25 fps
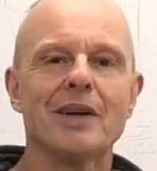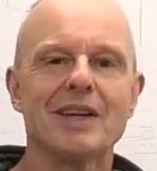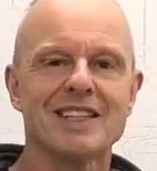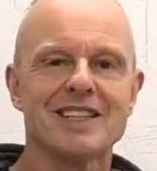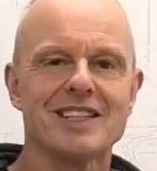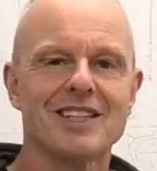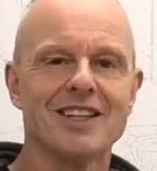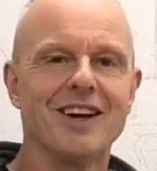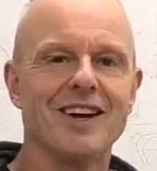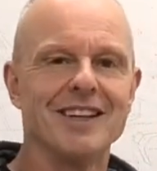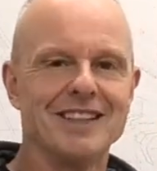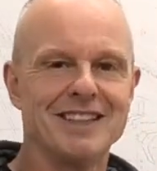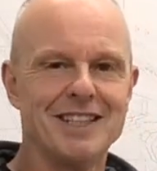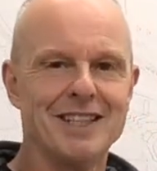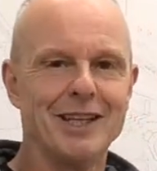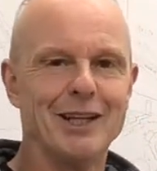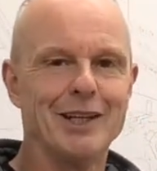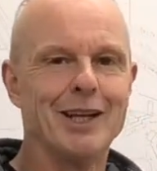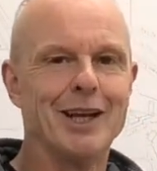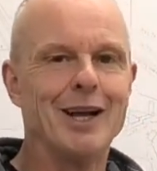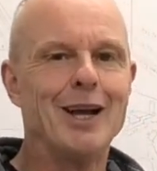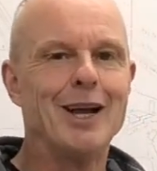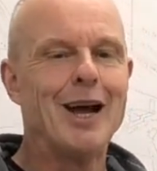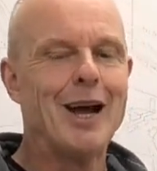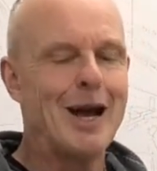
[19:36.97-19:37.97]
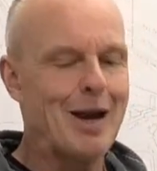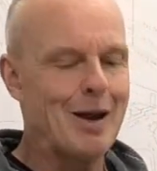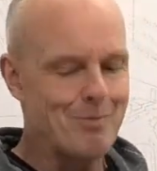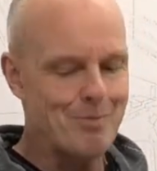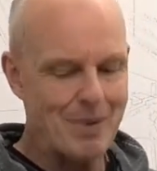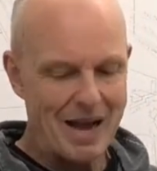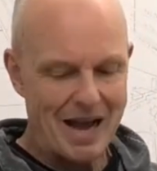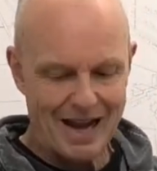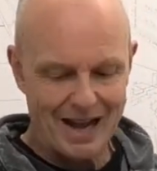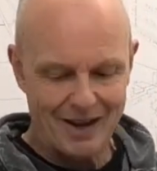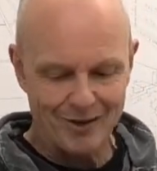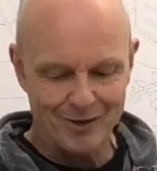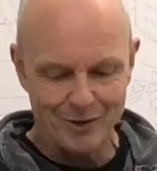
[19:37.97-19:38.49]
excited
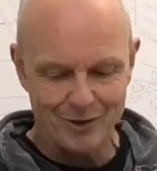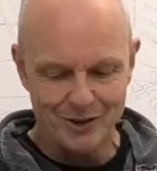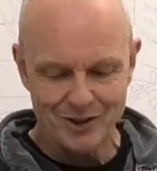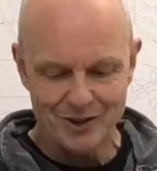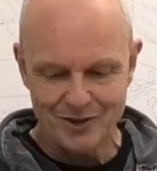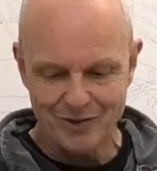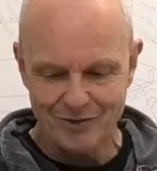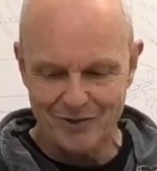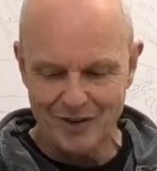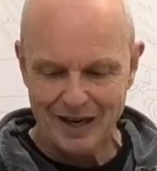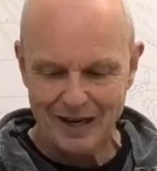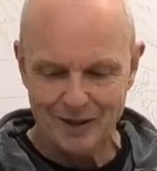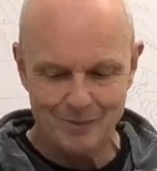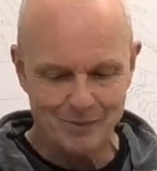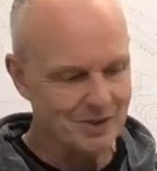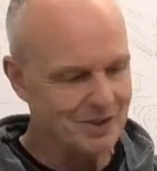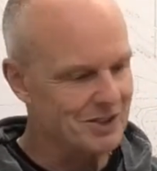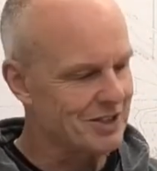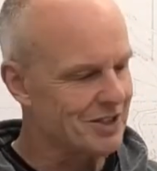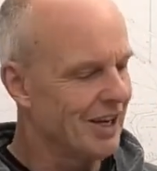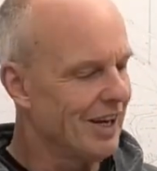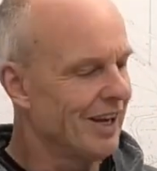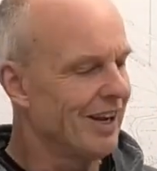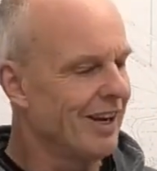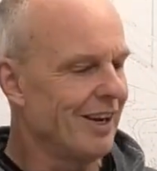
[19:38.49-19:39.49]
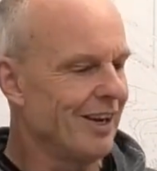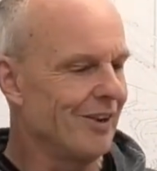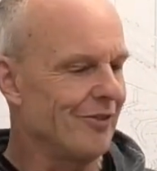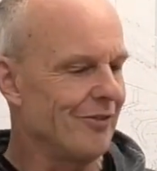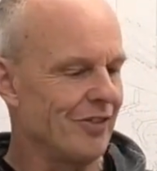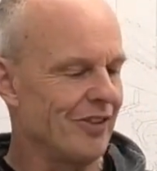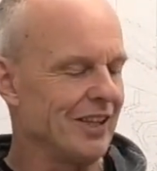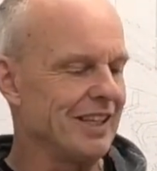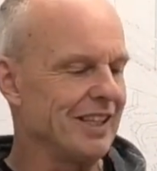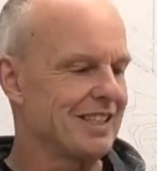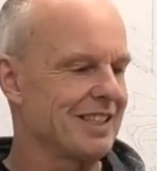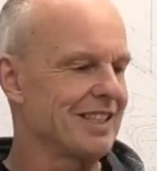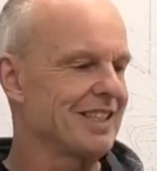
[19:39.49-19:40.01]
about the development of
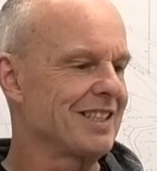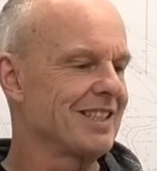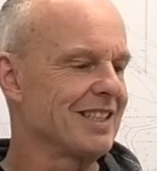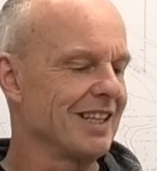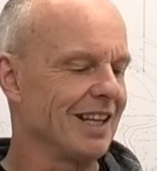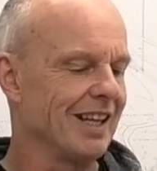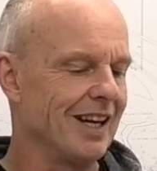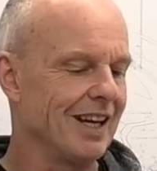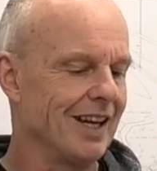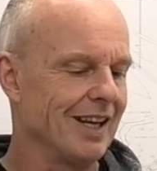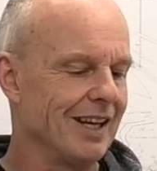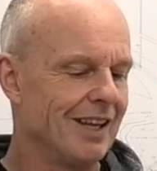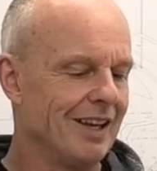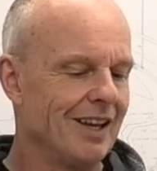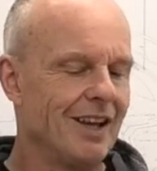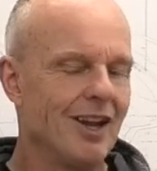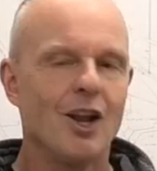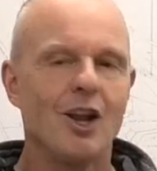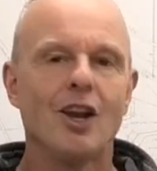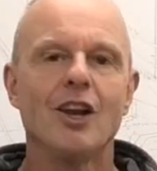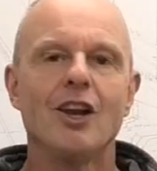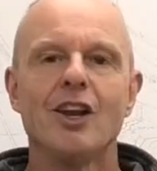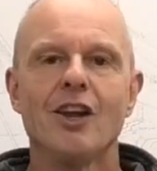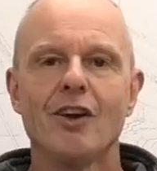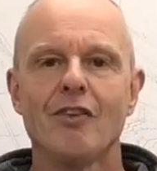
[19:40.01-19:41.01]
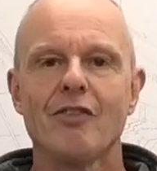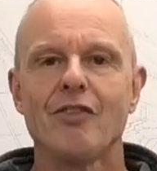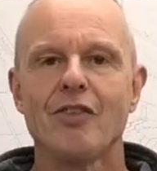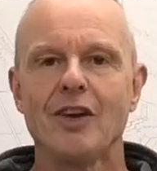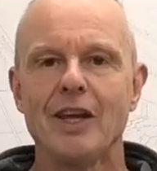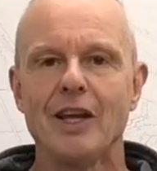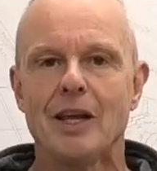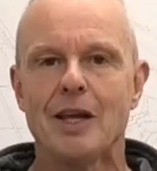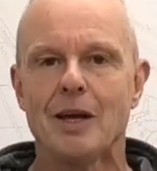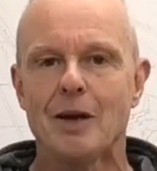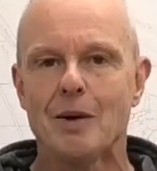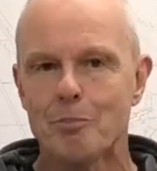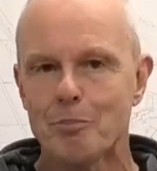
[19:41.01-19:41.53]
this uh,
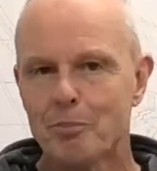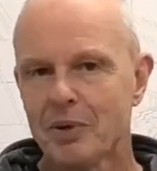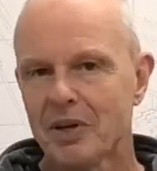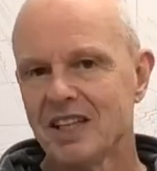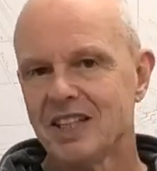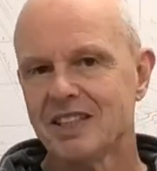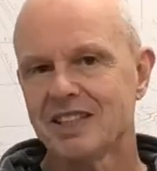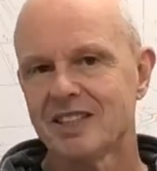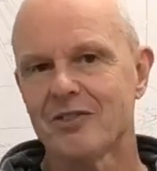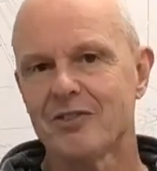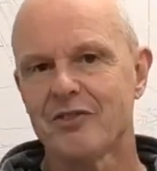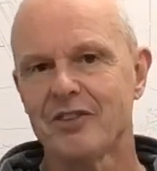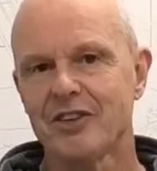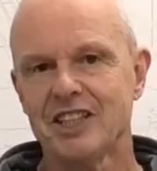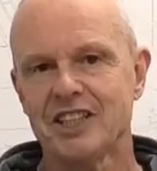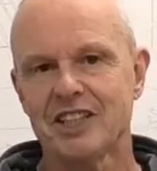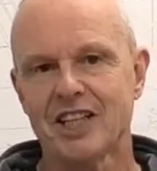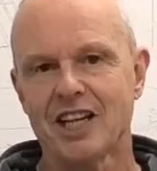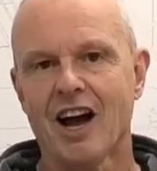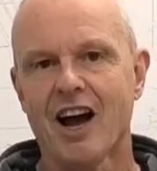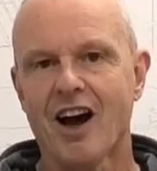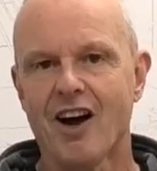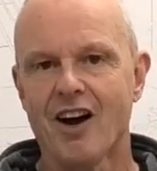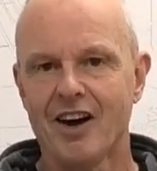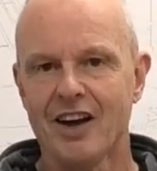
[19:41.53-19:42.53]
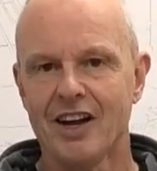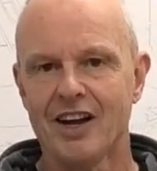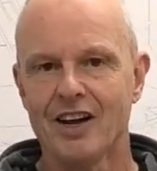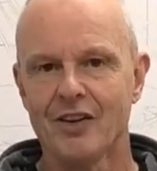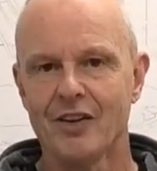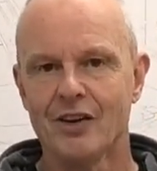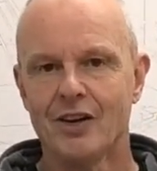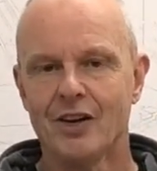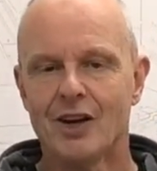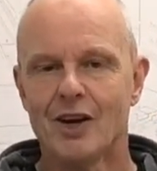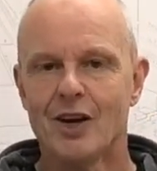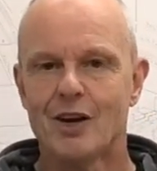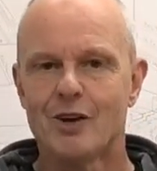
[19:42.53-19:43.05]
lovely Peter Fisher
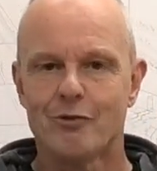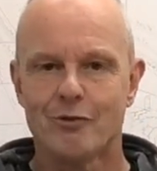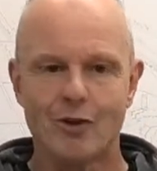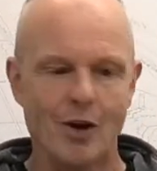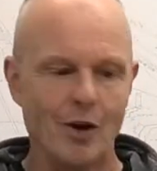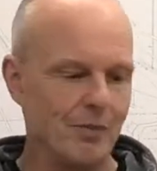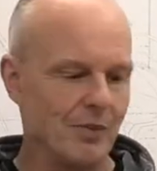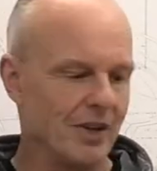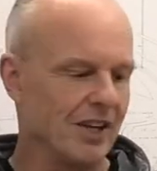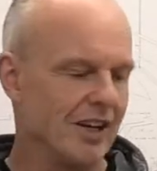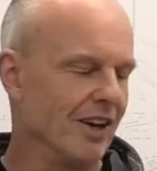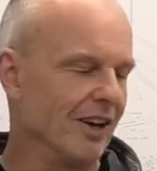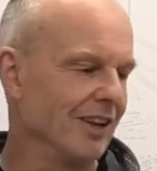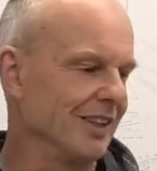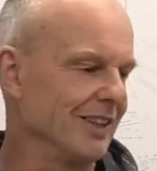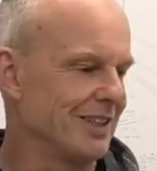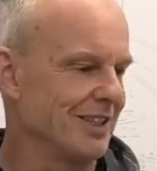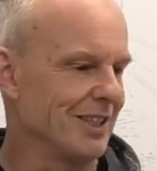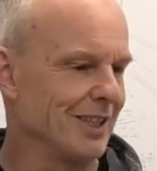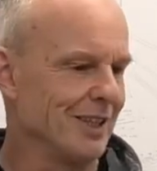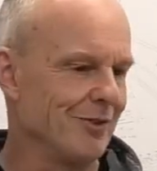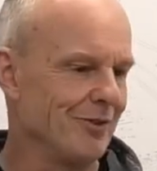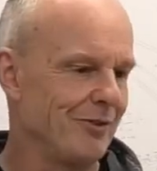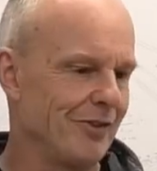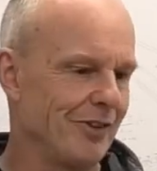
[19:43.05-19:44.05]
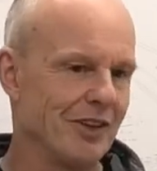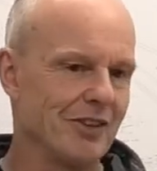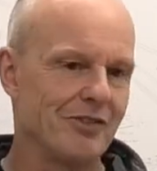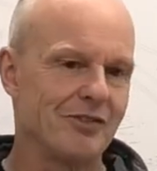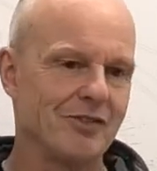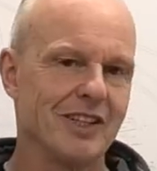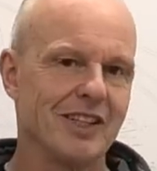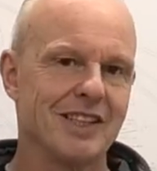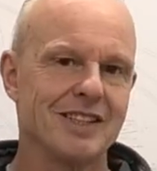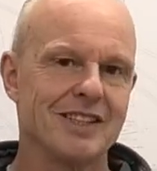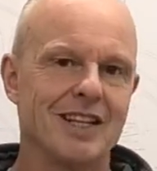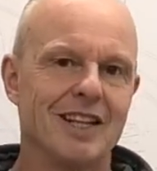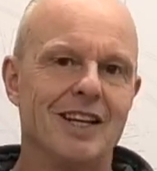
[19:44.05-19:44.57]
ion from the
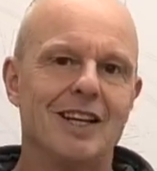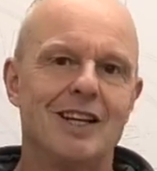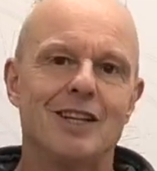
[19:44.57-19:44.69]
1950s.